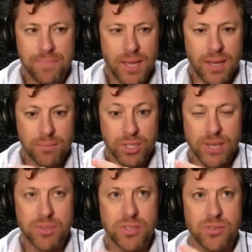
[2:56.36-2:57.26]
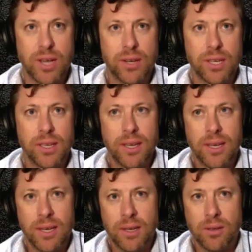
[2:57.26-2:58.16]
Perception is reality.
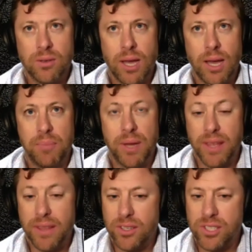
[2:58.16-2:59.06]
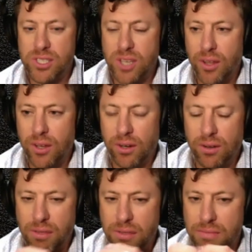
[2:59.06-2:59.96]
But then there's this other
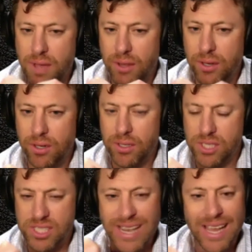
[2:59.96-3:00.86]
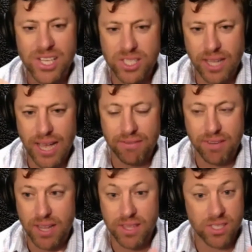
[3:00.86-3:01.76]
stage in life that
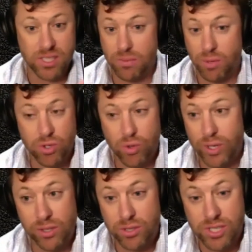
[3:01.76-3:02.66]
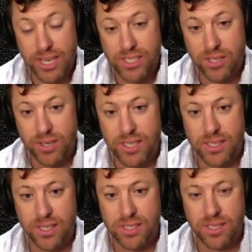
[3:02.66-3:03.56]
I think is the most critical stage there is,
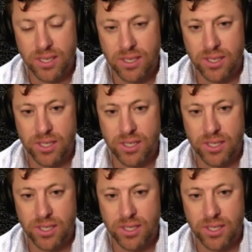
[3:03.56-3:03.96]
and it's